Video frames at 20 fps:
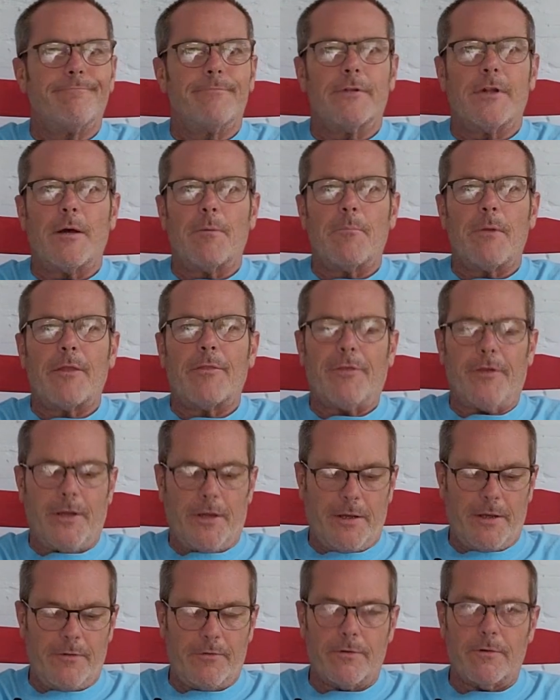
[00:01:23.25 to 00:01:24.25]
Not my
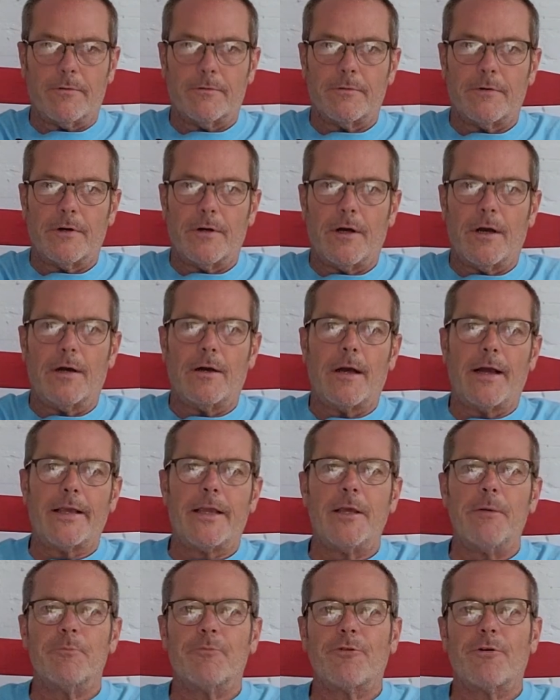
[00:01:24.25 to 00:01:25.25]
thing either. I
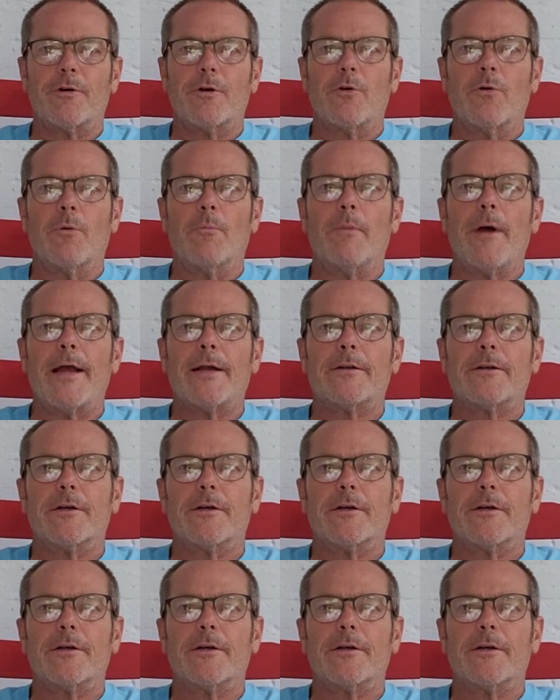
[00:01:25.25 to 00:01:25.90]
keep going back